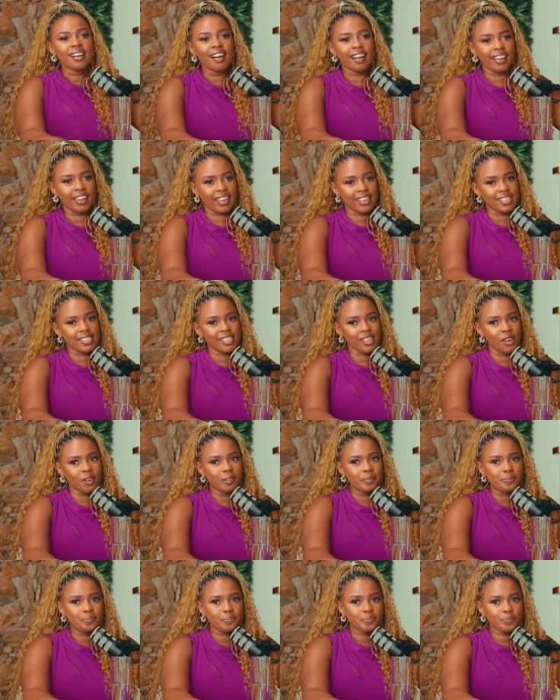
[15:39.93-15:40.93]
Okay,
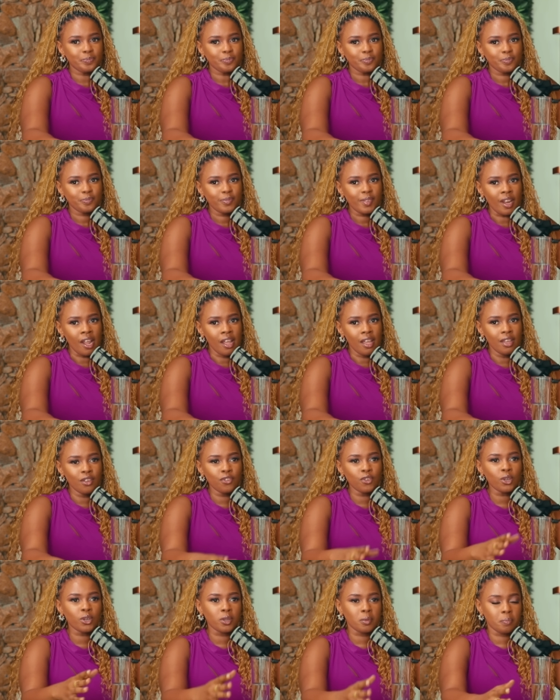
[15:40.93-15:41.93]
so
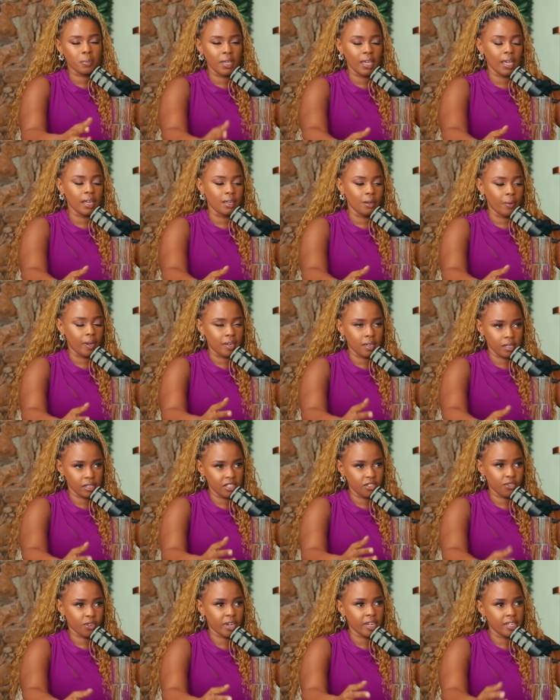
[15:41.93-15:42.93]
if you could be anyone
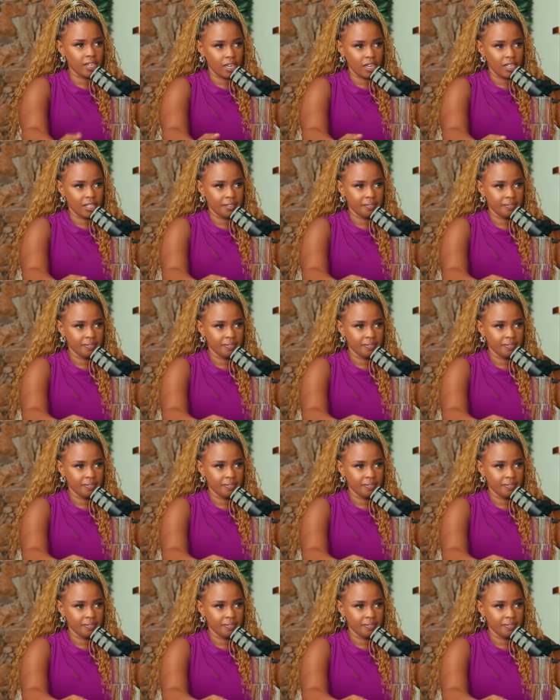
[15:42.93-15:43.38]
else for a day,